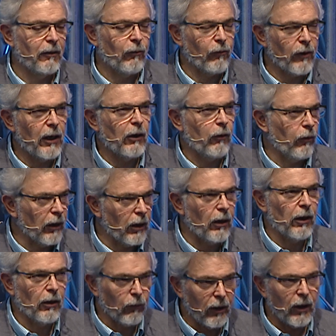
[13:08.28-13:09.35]
really,
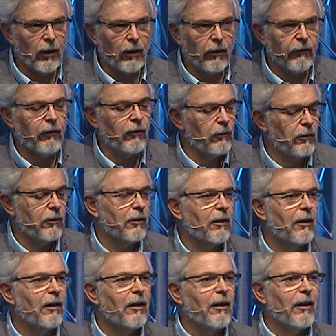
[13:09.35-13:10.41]
really, really difficult,
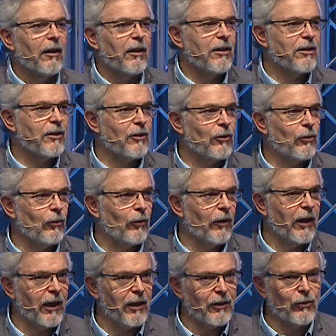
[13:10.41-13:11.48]
is to
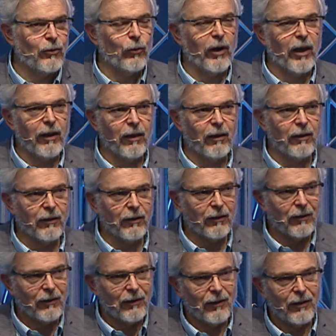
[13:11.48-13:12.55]
get together
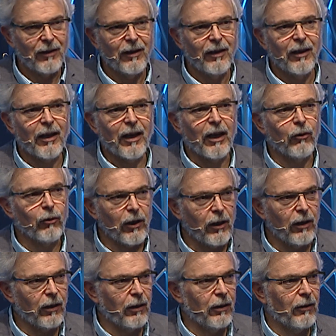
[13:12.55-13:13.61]

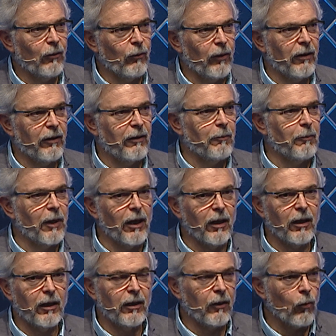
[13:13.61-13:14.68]
agreeing with
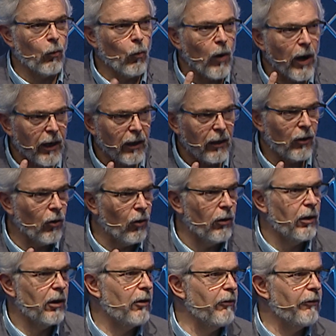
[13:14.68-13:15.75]
making one
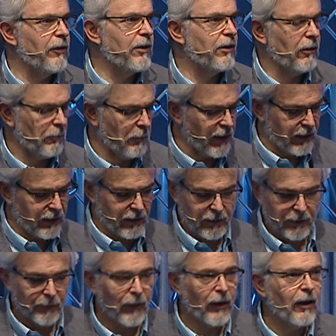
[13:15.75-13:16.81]
only official master.
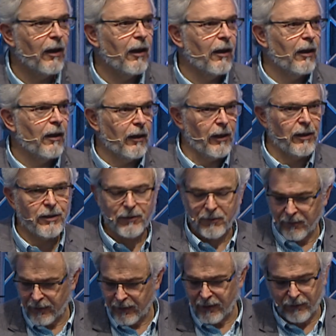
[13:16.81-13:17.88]
Let's
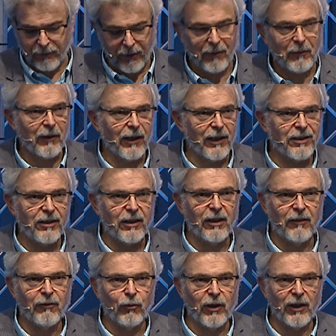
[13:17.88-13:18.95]
see
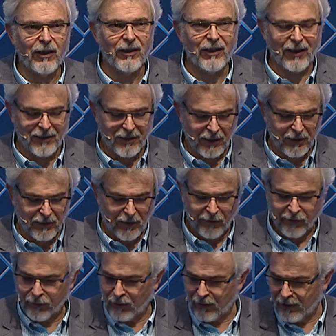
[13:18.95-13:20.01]
if we are
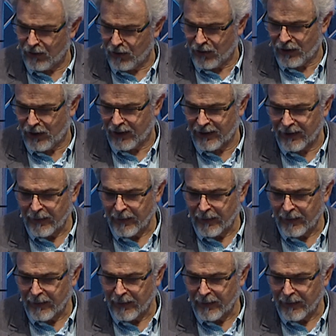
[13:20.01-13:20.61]
successful or not.